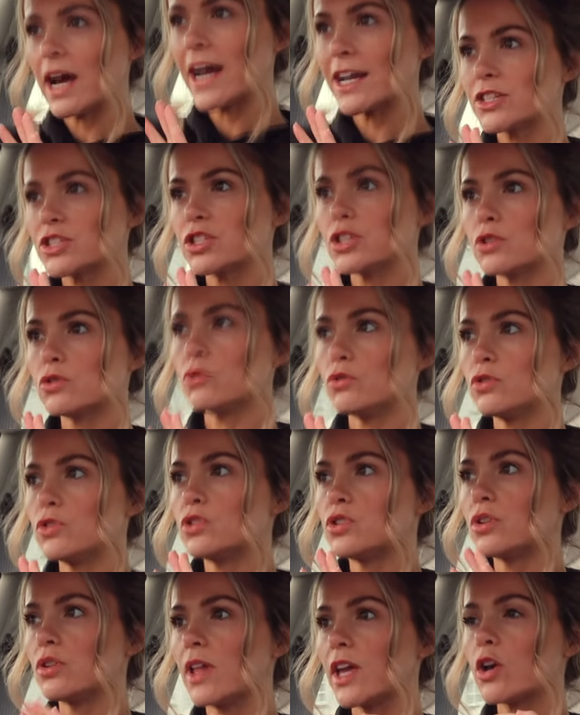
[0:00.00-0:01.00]
actually going
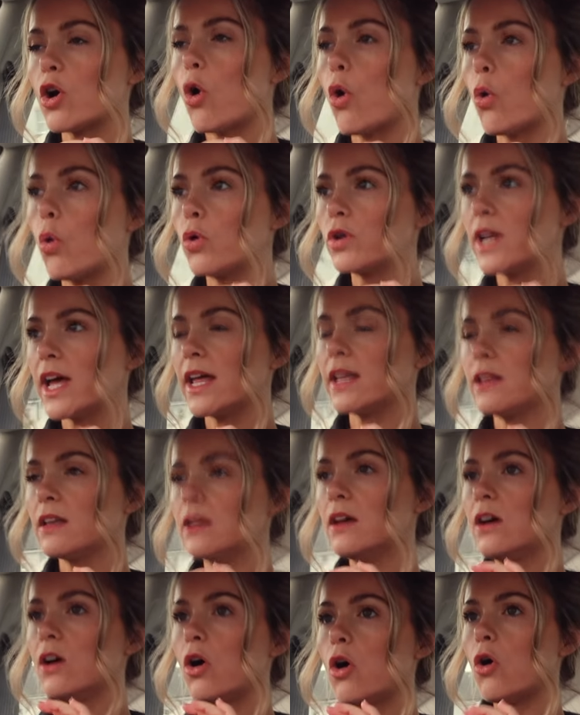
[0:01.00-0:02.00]
to like hone
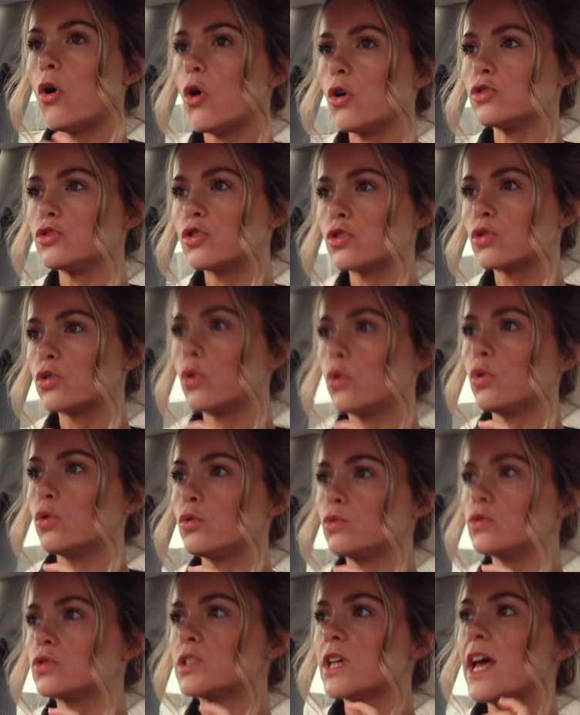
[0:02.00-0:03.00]
in on your
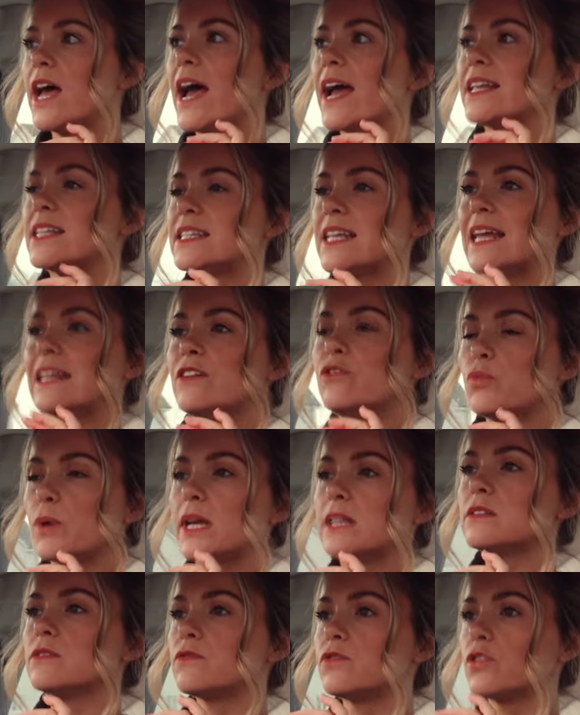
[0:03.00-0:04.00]
goals instead of
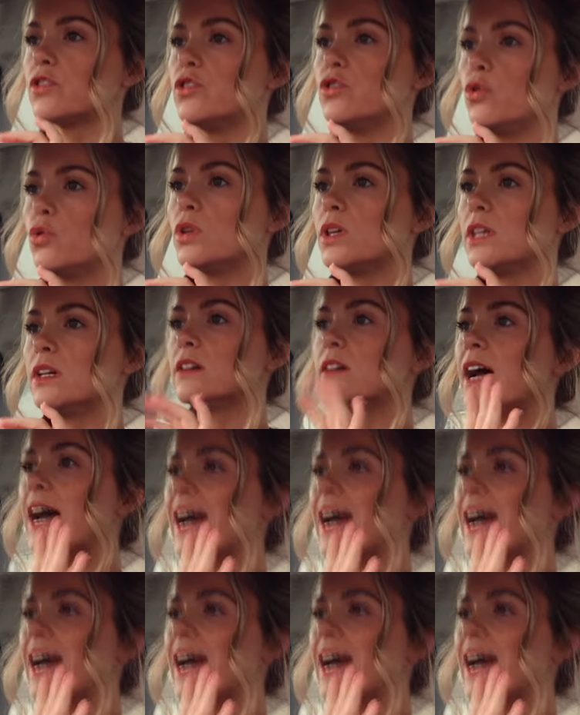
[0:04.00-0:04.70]
waiting for the new year.